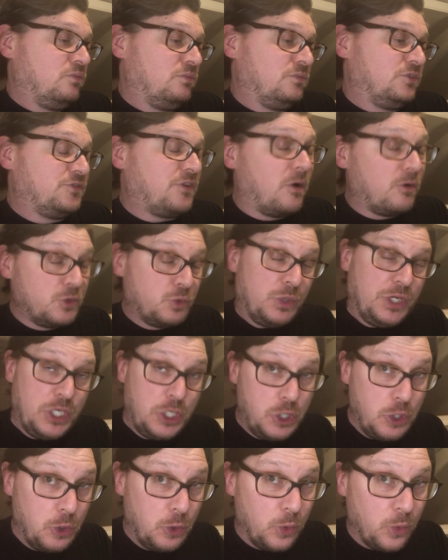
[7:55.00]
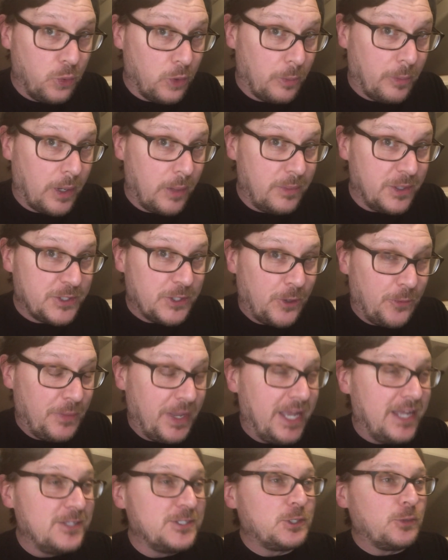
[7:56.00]
as far as we knew, were public
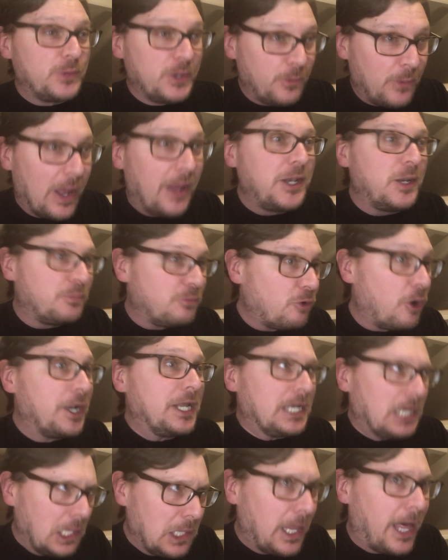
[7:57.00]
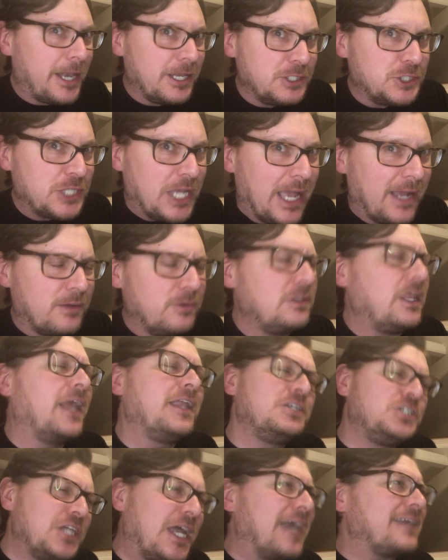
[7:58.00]
domain, so we wound up running a lot of Jack
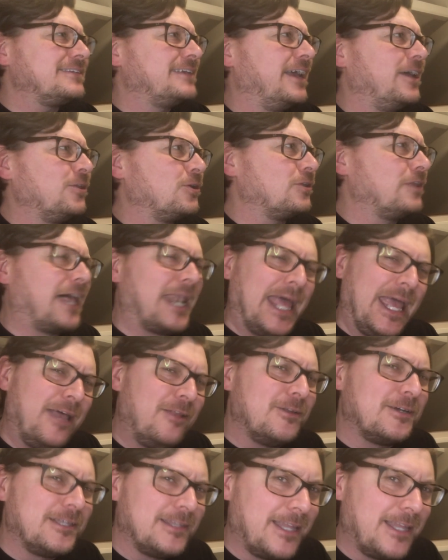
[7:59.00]
Taylor, a lot of Helga